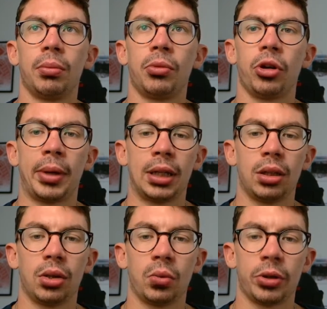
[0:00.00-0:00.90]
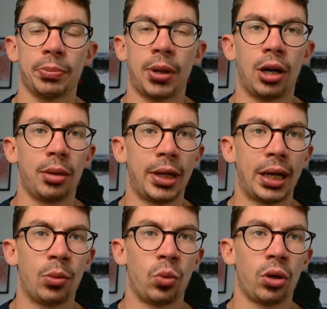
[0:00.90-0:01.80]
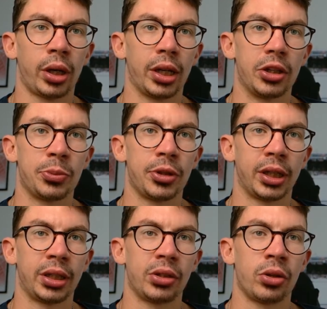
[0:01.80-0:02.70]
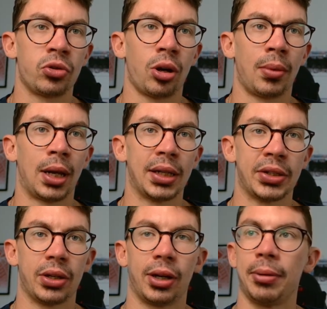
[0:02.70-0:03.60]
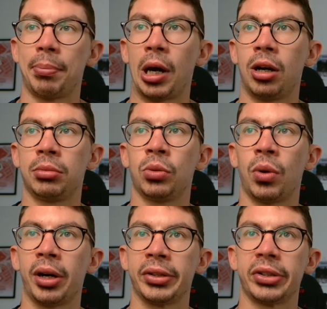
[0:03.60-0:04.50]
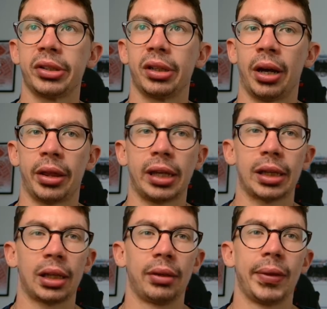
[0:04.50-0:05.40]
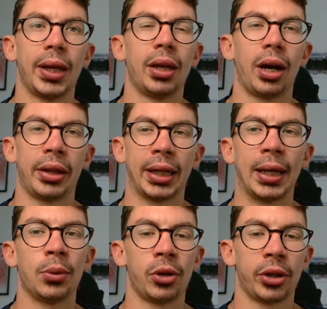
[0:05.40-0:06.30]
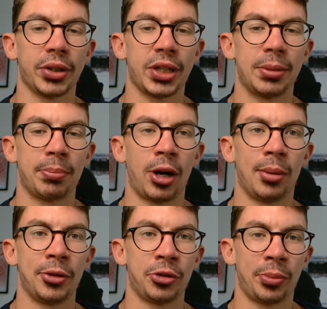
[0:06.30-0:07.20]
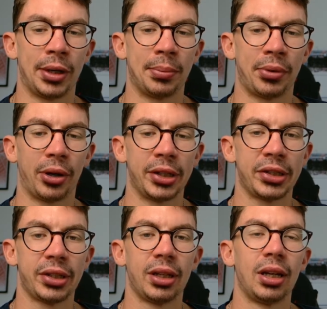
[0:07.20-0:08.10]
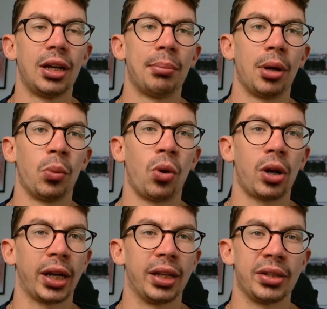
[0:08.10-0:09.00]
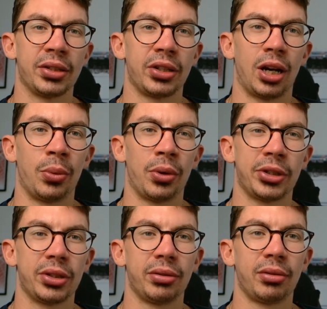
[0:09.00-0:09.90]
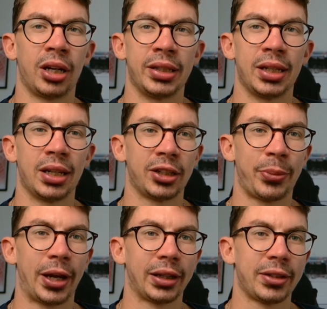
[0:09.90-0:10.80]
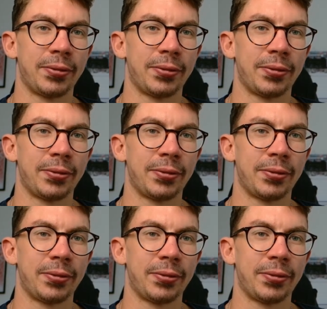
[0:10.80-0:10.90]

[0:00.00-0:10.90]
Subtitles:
Morning, mate. Was Palmer and Watkins predicted to drop last night? Palmer was. I think anyone could have seen Palmer dropping in price, but Watkins, I wasn't. I didn't expect.